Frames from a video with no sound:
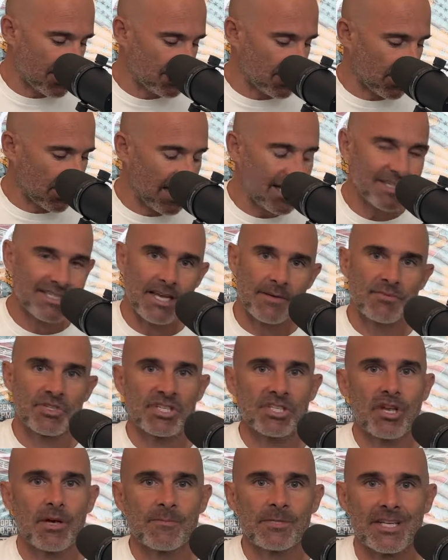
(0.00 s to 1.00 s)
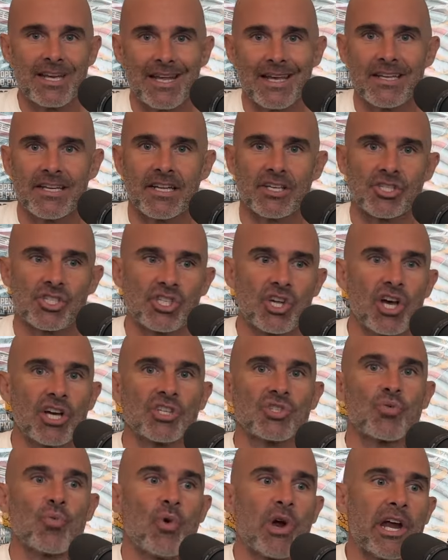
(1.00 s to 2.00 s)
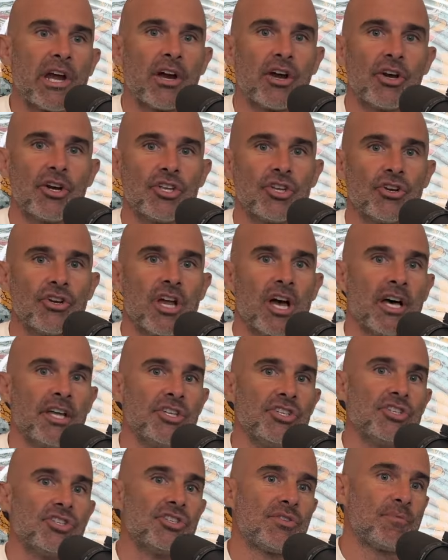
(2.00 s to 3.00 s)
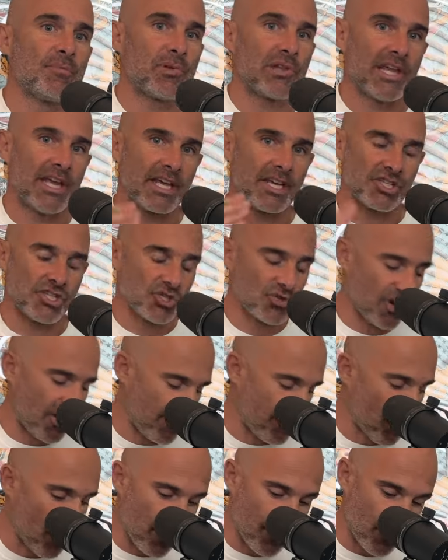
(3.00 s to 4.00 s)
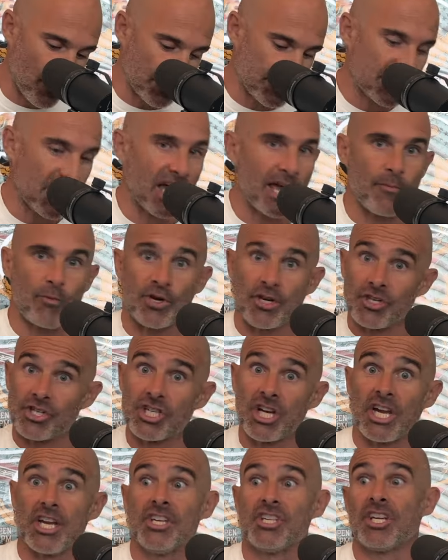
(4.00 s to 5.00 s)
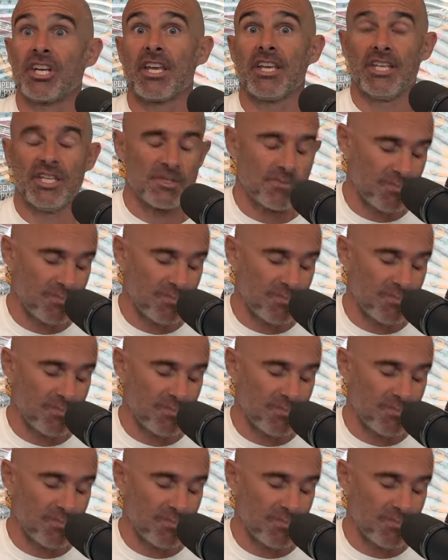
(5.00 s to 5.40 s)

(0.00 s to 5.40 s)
a lot of times this comes in handy on songs where you're not playing a straight 4/4 time where you're changing each